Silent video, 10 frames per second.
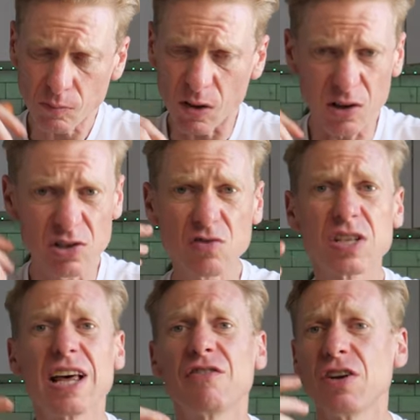because
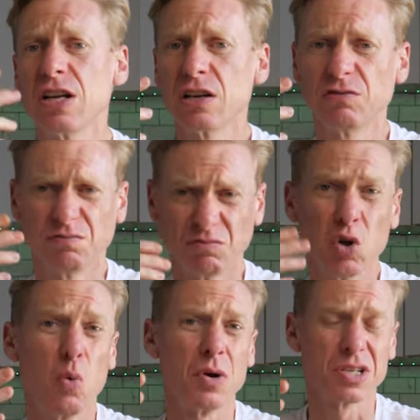obviously that feeling of
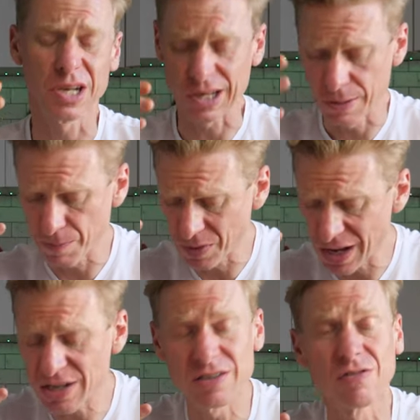not wanting to eat them
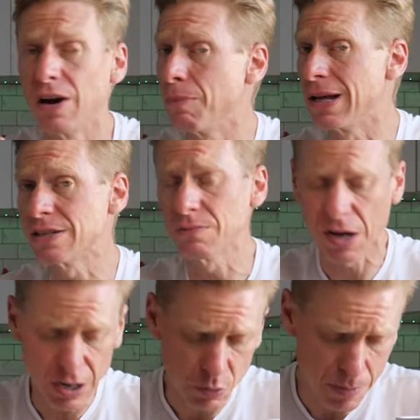isn't very pleasant.
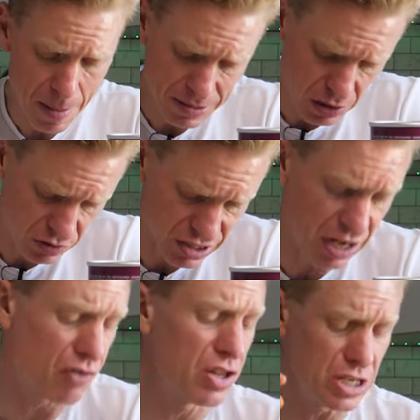I don't want to make myself
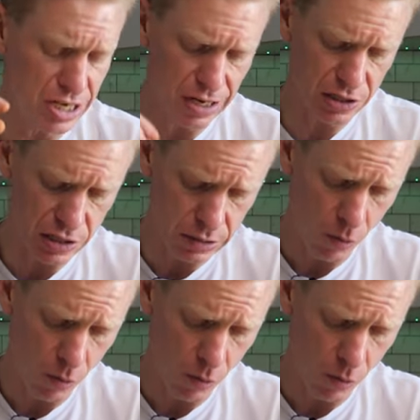sick with these challenges.